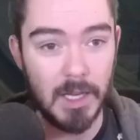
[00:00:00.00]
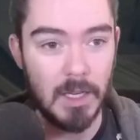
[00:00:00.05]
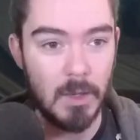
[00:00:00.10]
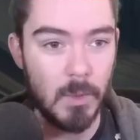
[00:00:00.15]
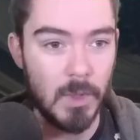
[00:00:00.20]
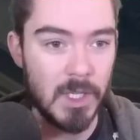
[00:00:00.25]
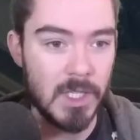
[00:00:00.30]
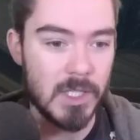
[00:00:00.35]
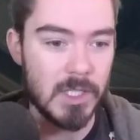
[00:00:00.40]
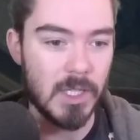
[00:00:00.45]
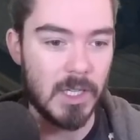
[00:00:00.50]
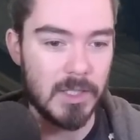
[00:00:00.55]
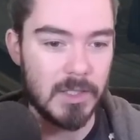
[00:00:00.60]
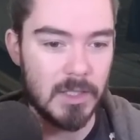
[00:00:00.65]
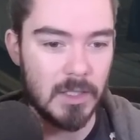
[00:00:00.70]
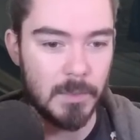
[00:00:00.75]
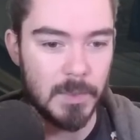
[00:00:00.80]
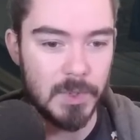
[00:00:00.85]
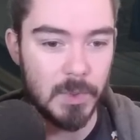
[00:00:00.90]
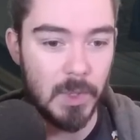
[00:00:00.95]
he one-shots
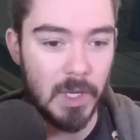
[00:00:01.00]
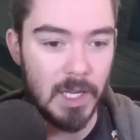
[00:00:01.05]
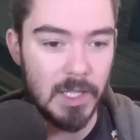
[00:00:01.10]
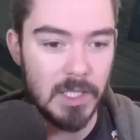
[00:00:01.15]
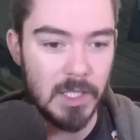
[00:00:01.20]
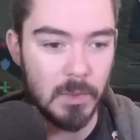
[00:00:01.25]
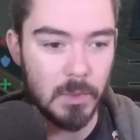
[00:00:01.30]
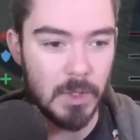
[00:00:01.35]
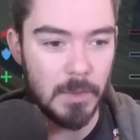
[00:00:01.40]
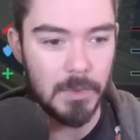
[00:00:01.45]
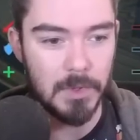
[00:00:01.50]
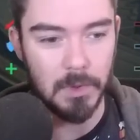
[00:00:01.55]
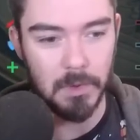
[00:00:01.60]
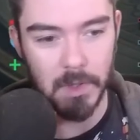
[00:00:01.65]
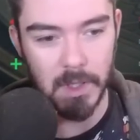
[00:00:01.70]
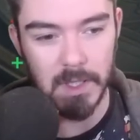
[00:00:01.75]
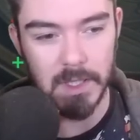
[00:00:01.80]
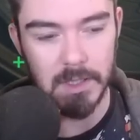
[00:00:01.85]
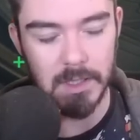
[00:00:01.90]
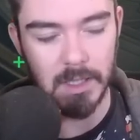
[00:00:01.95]
them. So we actually rip through
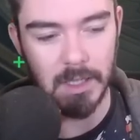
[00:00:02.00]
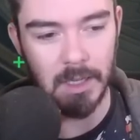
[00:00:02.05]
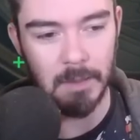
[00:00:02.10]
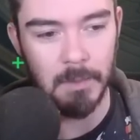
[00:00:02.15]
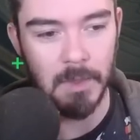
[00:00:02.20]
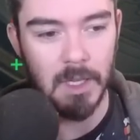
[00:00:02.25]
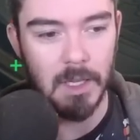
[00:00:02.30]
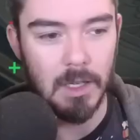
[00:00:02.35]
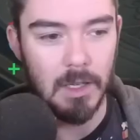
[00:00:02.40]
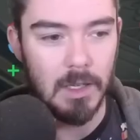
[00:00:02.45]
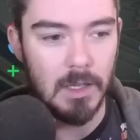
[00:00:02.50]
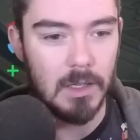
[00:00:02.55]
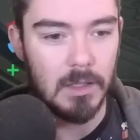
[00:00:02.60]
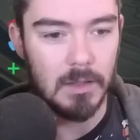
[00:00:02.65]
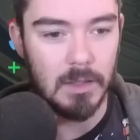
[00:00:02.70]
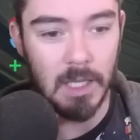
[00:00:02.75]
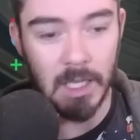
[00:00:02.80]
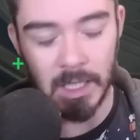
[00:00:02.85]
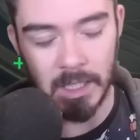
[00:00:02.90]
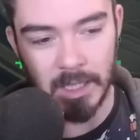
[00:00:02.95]
this team
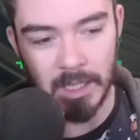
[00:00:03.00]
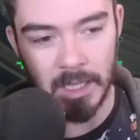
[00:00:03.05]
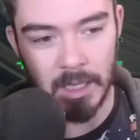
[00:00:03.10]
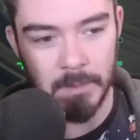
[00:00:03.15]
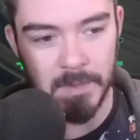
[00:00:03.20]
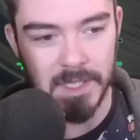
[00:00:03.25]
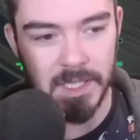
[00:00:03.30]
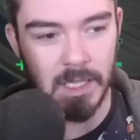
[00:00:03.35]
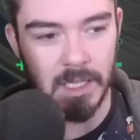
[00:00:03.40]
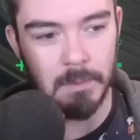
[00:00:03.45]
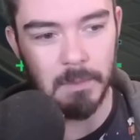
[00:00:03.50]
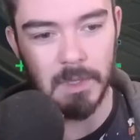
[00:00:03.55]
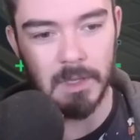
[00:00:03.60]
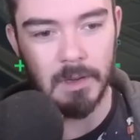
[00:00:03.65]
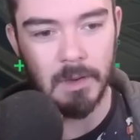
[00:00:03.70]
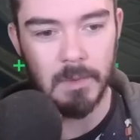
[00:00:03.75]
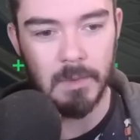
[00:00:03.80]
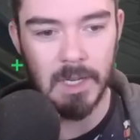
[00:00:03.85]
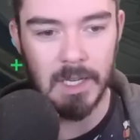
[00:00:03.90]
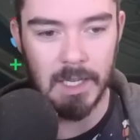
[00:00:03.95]
end game team, but
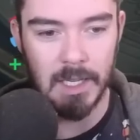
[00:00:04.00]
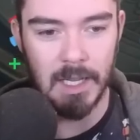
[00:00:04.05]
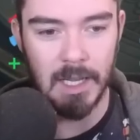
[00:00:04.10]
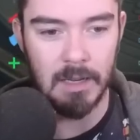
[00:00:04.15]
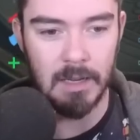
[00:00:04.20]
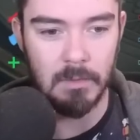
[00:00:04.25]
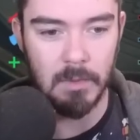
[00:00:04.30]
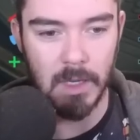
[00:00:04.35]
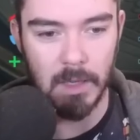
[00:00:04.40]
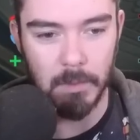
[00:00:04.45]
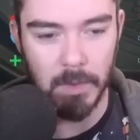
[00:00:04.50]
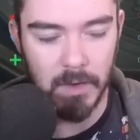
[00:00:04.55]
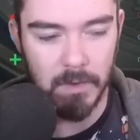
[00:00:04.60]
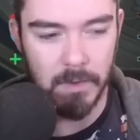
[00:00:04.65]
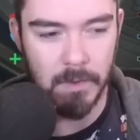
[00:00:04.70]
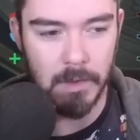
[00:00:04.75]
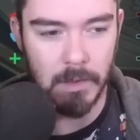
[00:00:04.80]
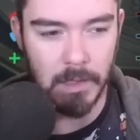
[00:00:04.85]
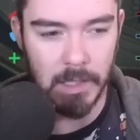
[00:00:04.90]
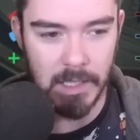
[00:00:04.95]
not really end. Well, apart
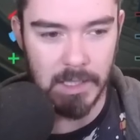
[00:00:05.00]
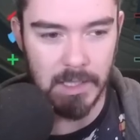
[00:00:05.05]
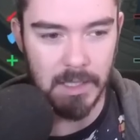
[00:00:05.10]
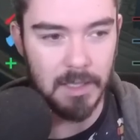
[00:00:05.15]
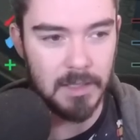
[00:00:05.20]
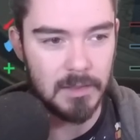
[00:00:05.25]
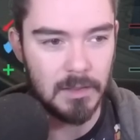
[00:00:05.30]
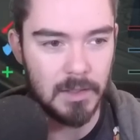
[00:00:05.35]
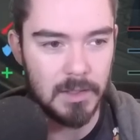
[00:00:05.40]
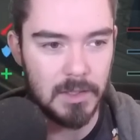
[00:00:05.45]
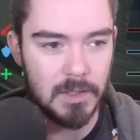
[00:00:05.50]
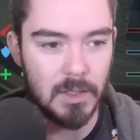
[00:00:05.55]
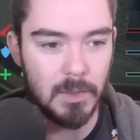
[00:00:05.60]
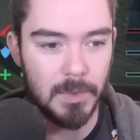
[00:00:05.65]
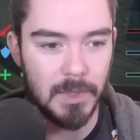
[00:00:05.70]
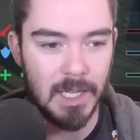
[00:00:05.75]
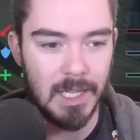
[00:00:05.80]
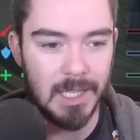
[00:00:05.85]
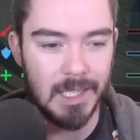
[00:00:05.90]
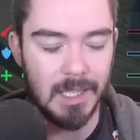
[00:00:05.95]
from the Lydia, it's not
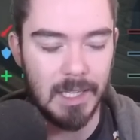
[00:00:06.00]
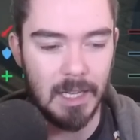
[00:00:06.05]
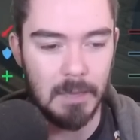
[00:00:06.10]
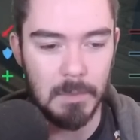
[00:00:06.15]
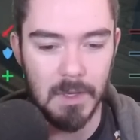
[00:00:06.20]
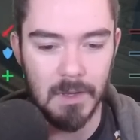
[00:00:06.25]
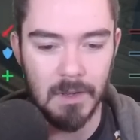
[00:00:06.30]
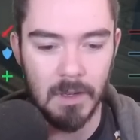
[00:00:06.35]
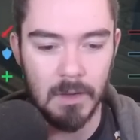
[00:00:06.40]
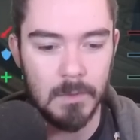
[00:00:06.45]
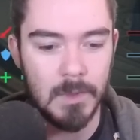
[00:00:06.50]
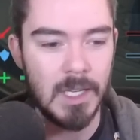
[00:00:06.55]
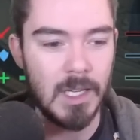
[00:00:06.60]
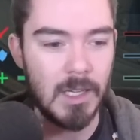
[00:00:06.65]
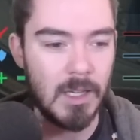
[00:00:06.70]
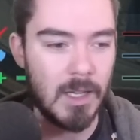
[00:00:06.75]
super end game, but not really